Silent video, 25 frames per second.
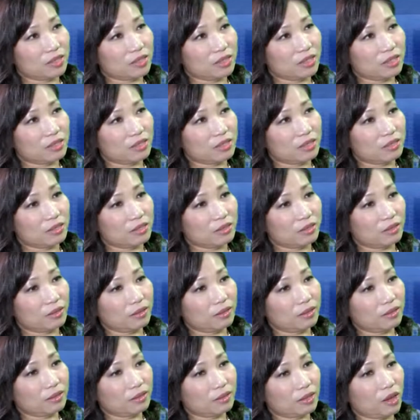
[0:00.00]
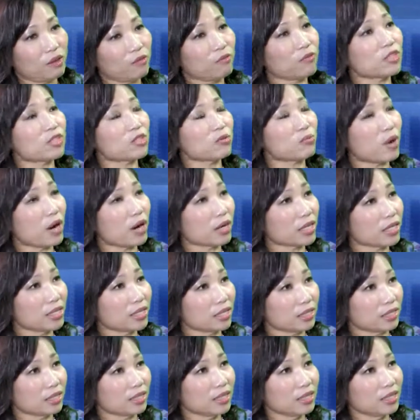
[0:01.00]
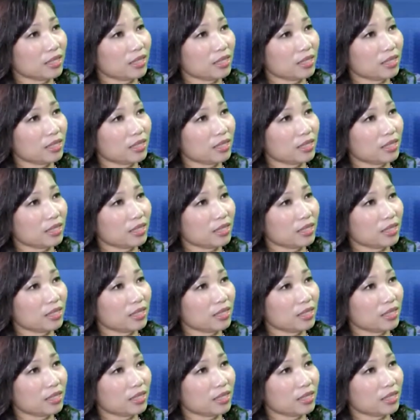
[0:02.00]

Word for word: the uh, office market